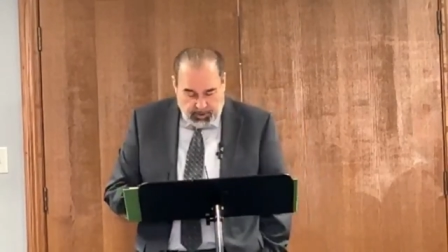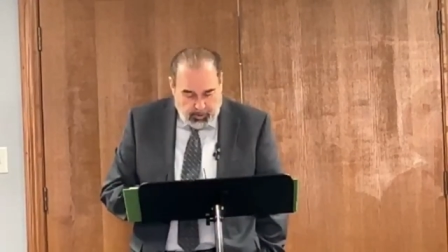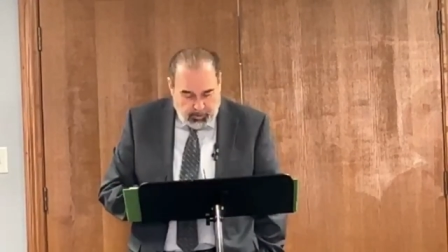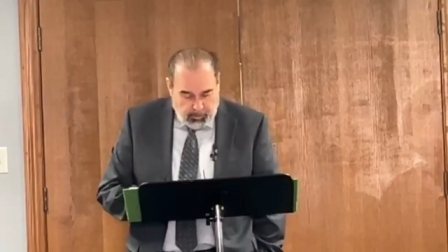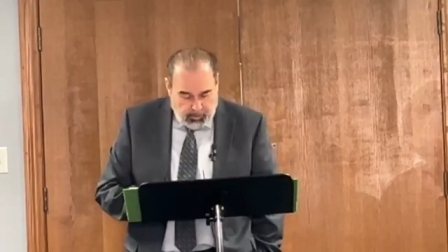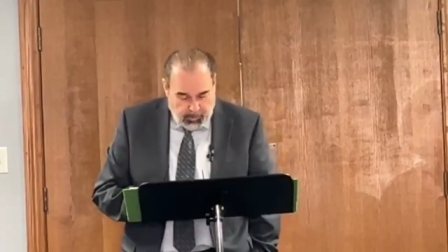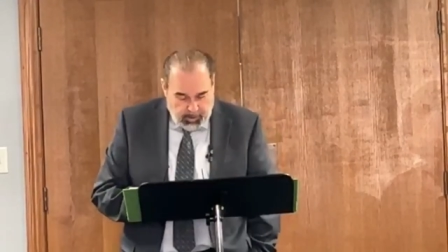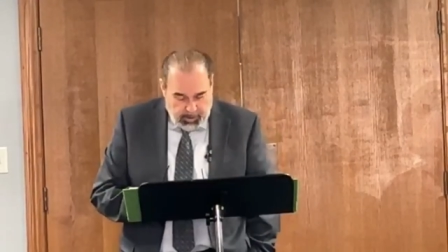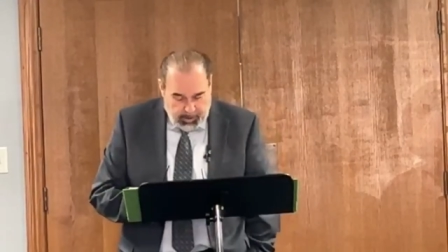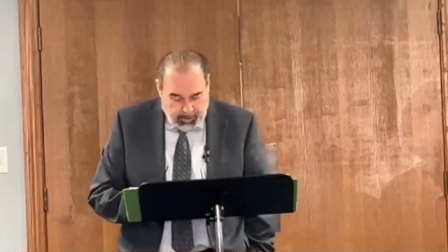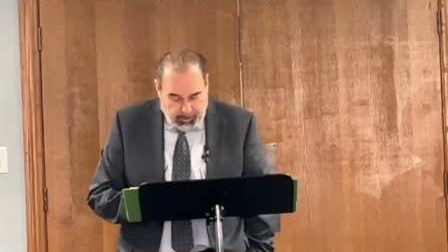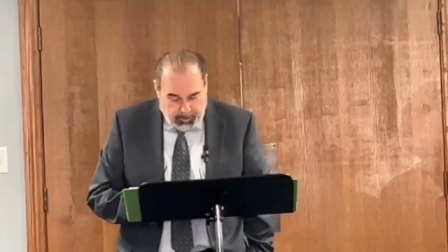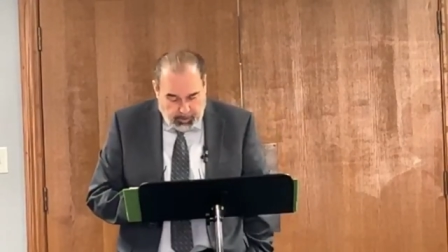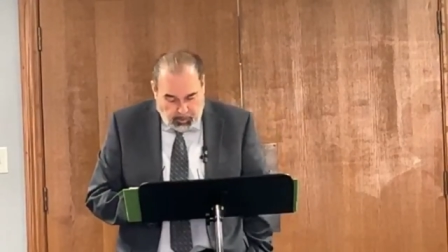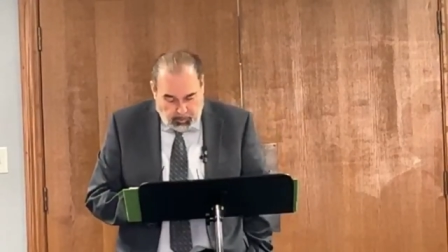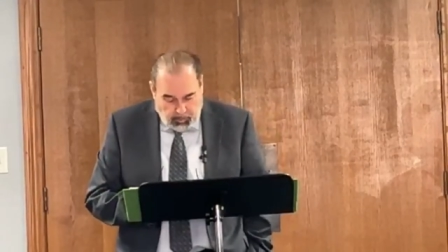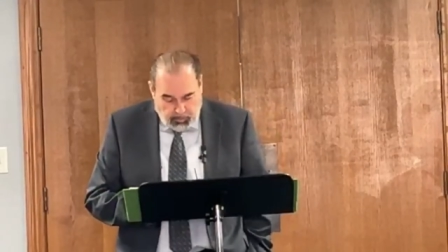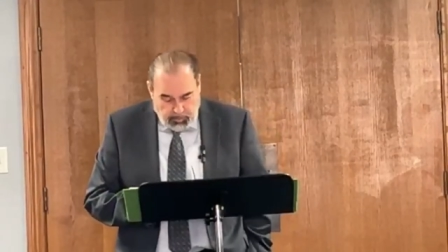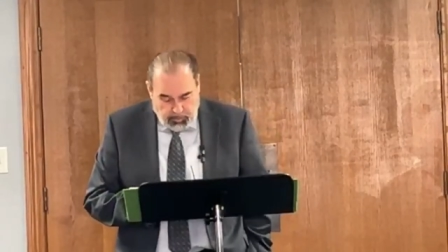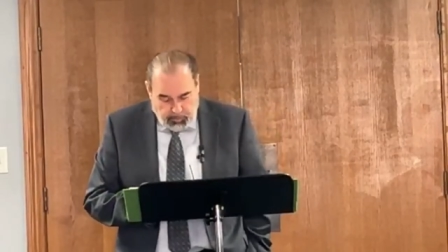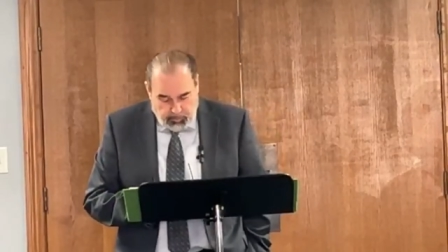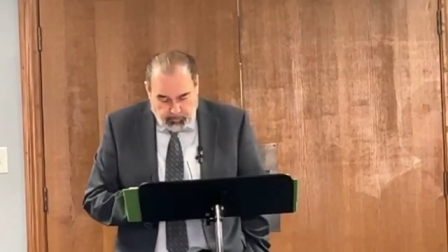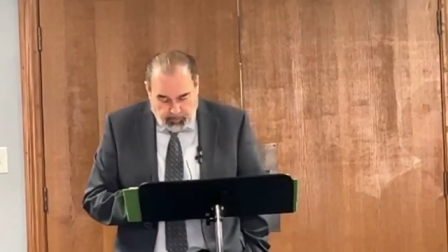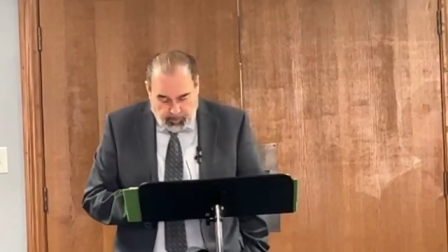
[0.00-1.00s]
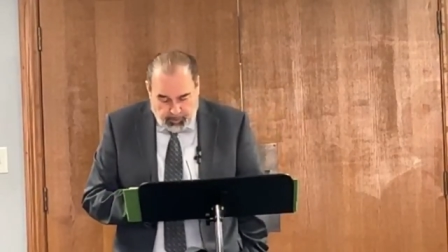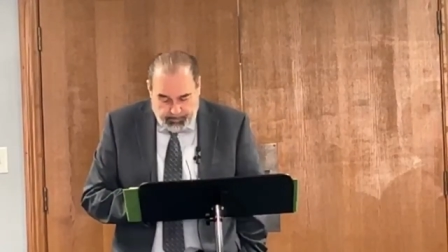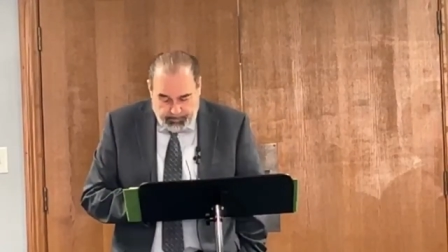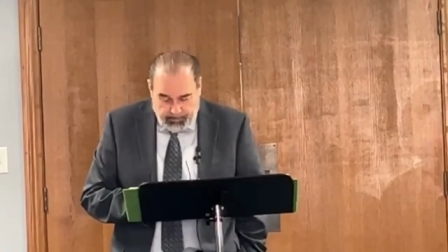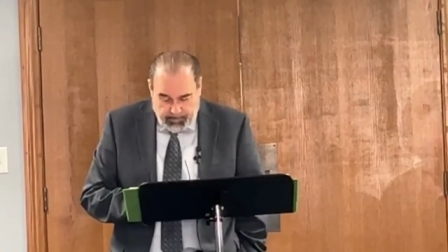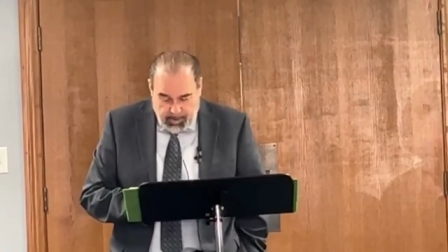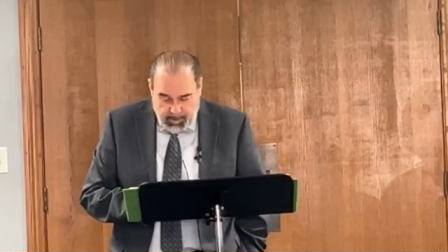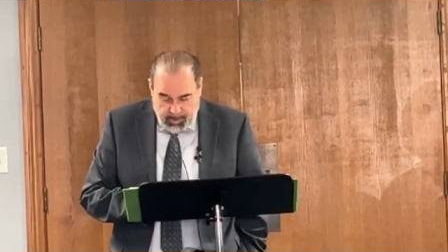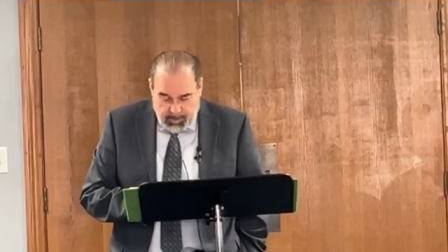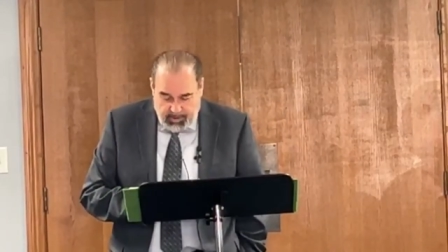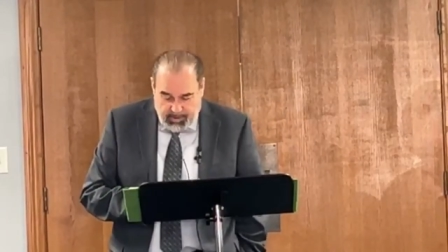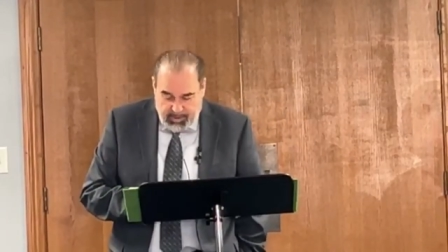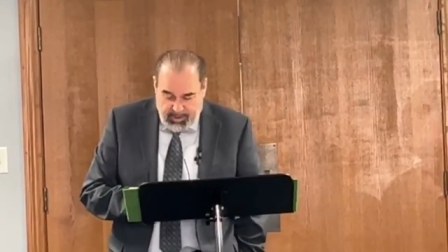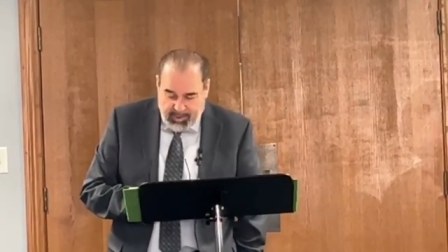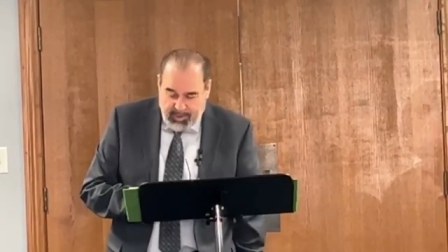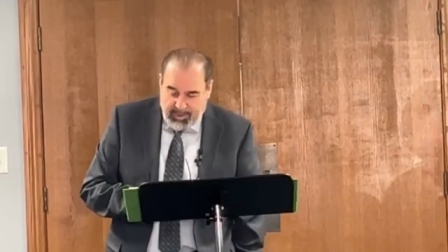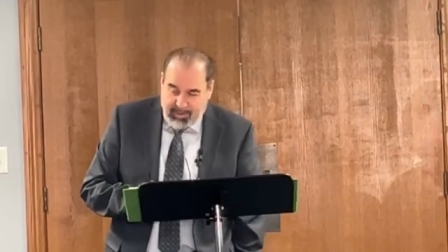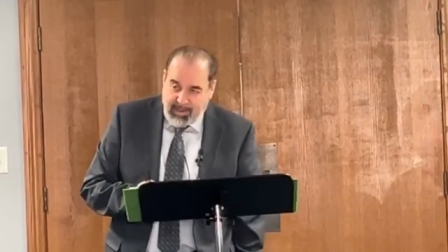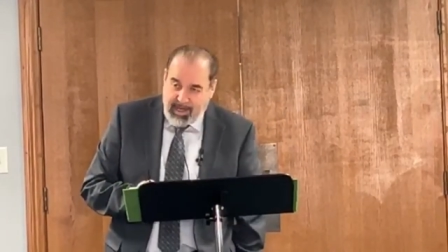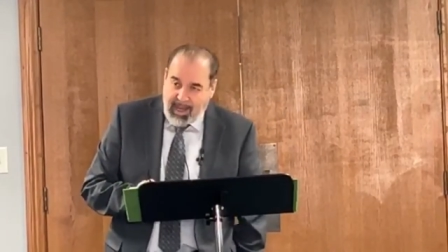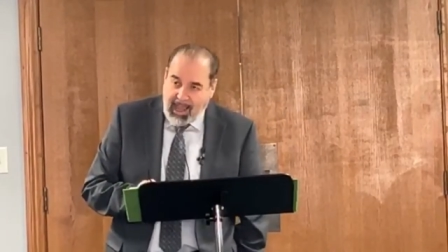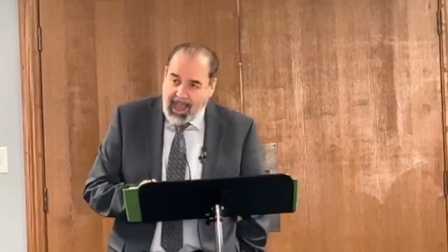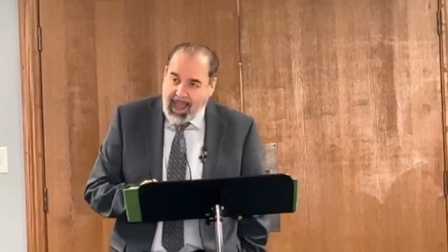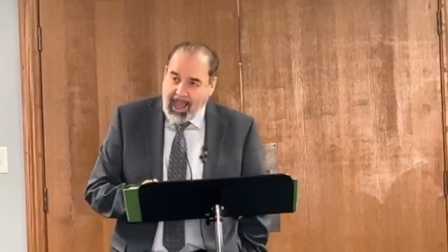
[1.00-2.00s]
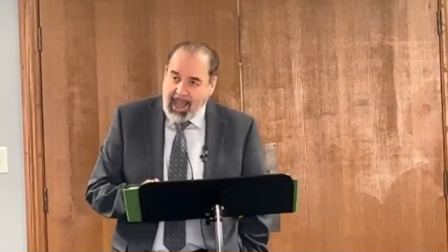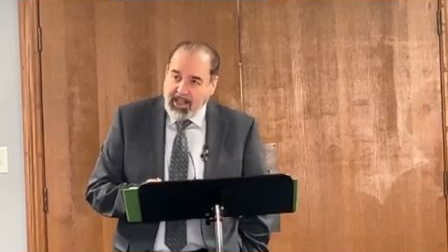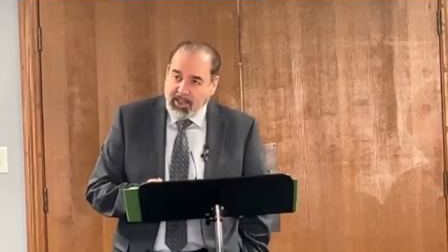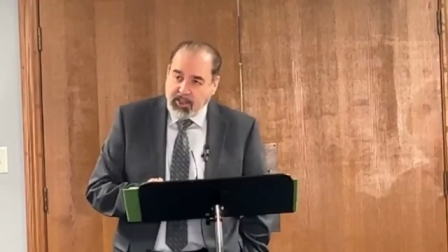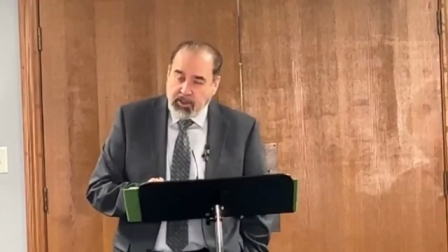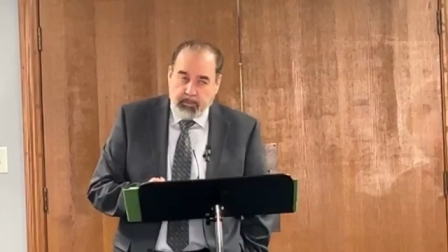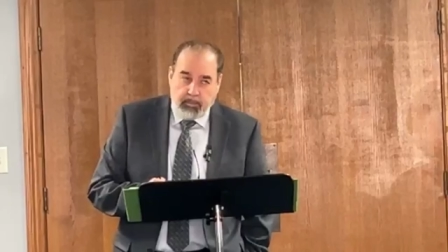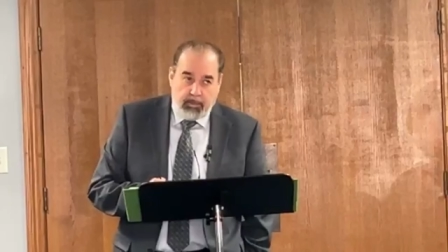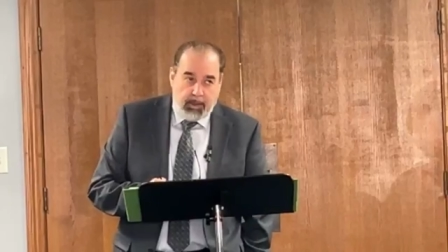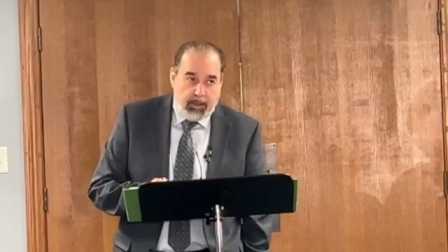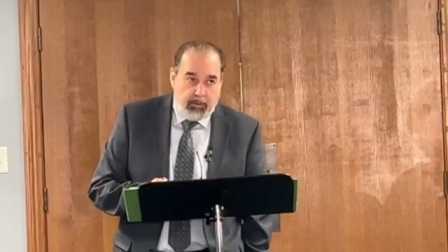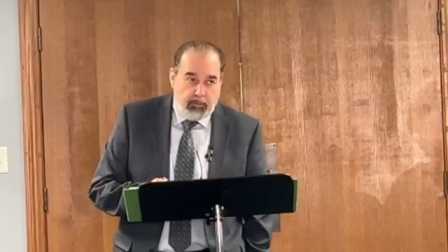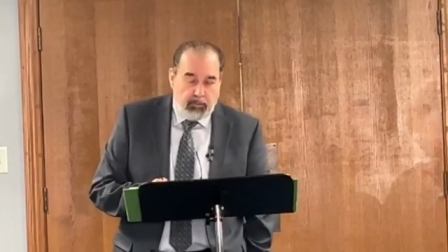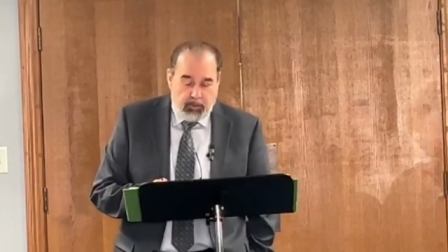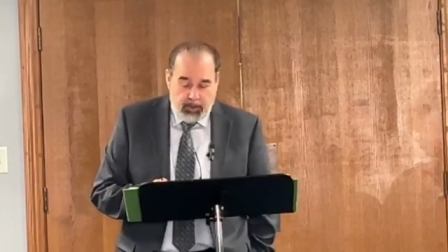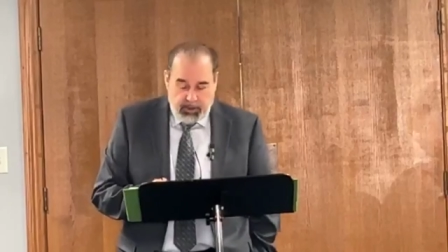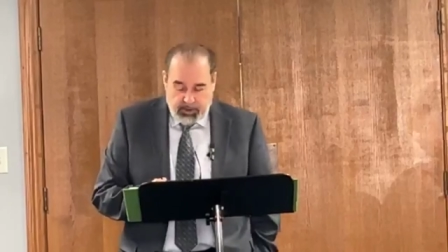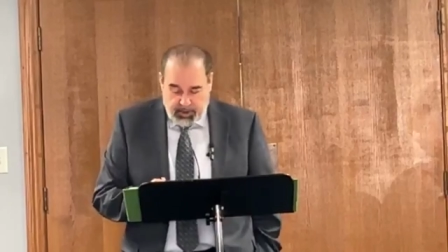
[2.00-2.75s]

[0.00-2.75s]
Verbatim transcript: so it goes from the attachment,